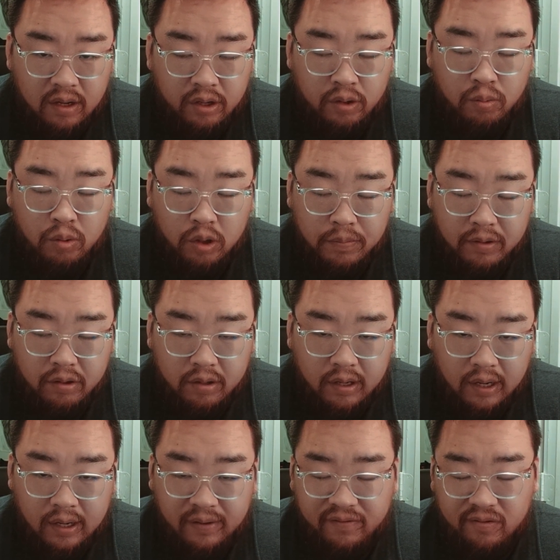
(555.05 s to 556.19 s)
You will be
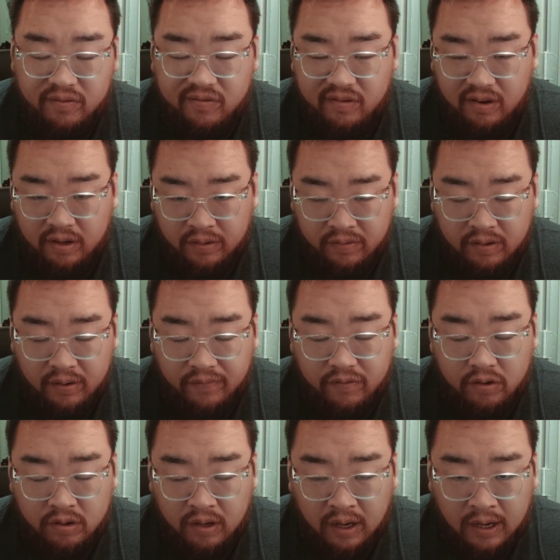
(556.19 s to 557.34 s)
okay even if
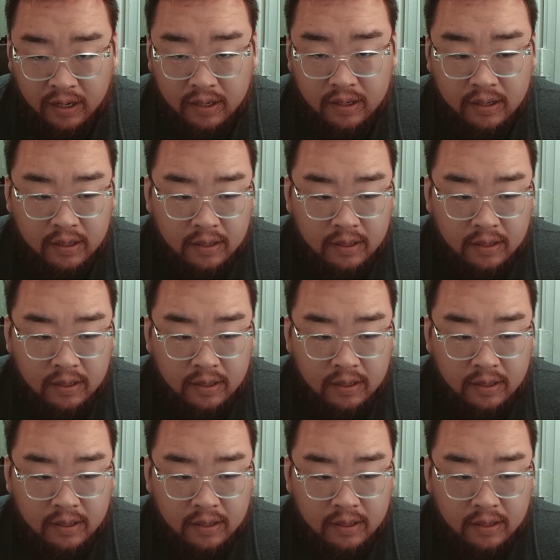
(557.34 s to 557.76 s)
you're not,